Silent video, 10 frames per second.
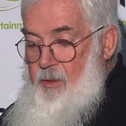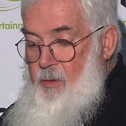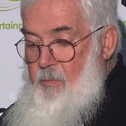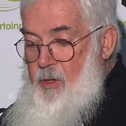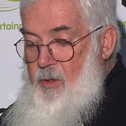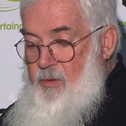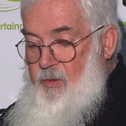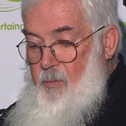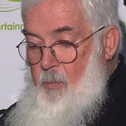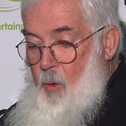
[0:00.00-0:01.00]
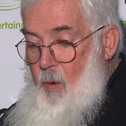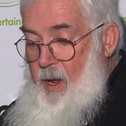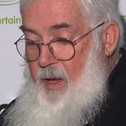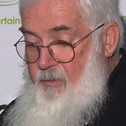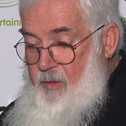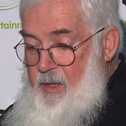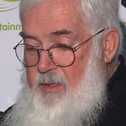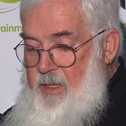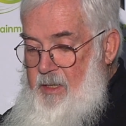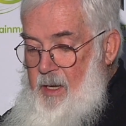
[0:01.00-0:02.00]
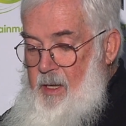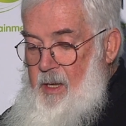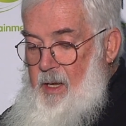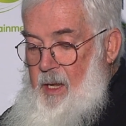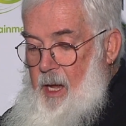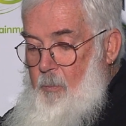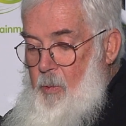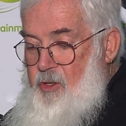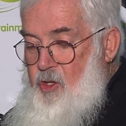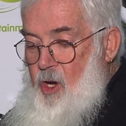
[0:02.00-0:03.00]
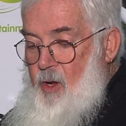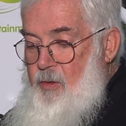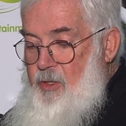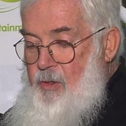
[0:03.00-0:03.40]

could be used for moire effects and wet shows